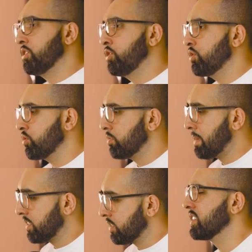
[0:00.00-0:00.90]
usual
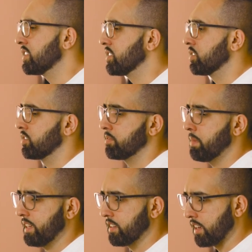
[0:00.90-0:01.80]
method is
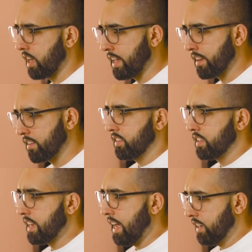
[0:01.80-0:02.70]
make a line,
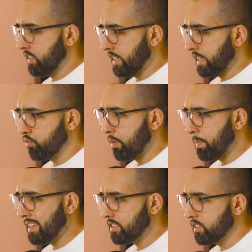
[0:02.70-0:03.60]
then add a
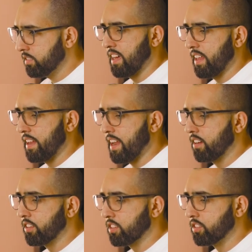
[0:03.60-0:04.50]
repeater, and then now
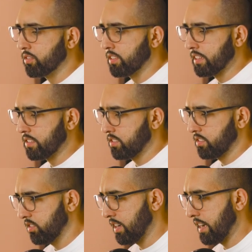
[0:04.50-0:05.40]
you can do things.
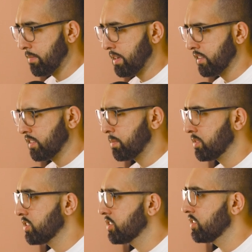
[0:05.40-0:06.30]
You can animate the
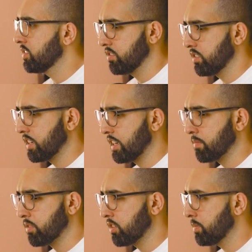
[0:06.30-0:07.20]
position, you can add
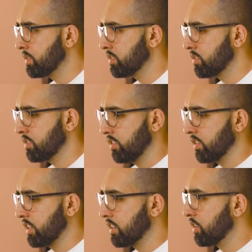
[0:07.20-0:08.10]
more copies, you
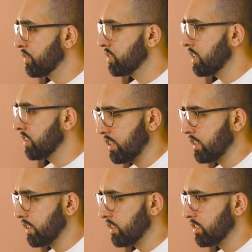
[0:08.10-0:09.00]
can add an offset, and then
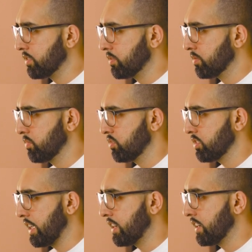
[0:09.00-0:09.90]
you can do
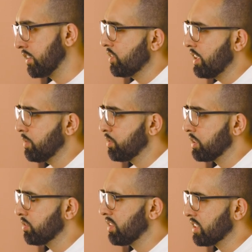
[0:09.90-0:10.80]
scale it. That's pretty
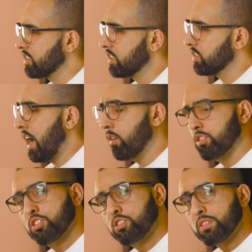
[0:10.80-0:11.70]
cool actually. I want to
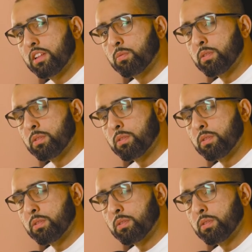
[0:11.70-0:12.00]
show you another